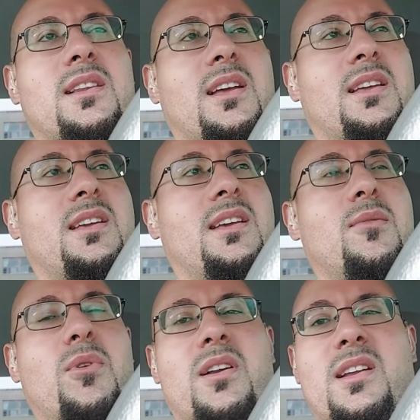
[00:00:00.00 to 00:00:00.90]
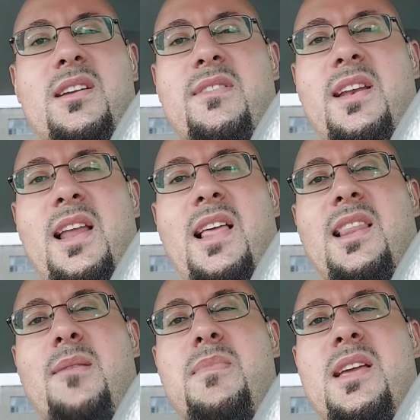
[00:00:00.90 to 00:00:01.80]
Like he wouldn't even
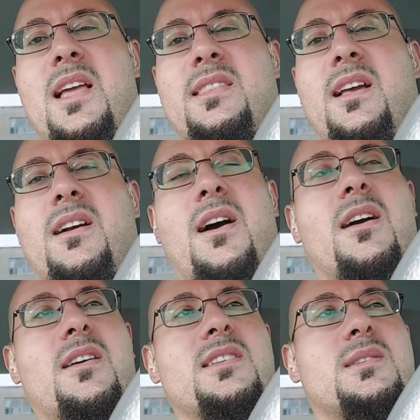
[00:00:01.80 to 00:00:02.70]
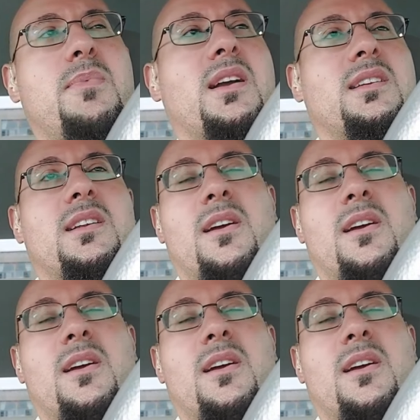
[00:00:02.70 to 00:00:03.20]
let me get the car inspected.